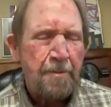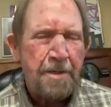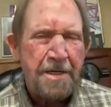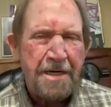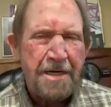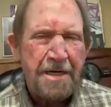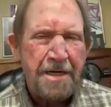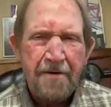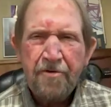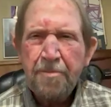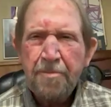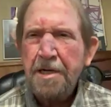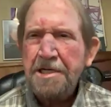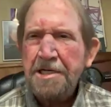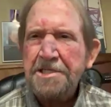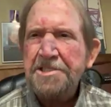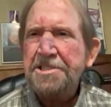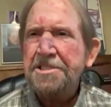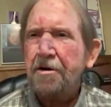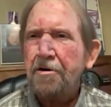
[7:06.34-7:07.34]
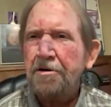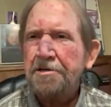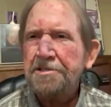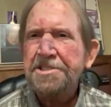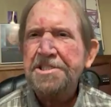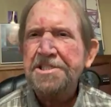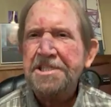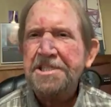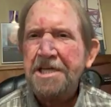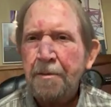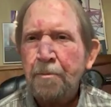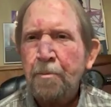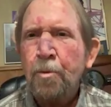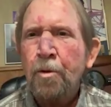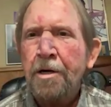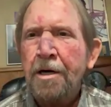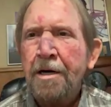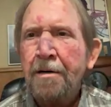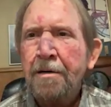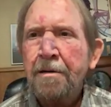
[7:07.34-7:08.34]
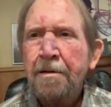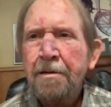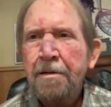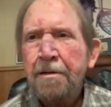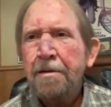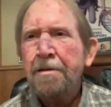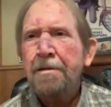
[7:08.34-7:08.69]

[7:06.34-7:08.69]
But everybody starts somewhere.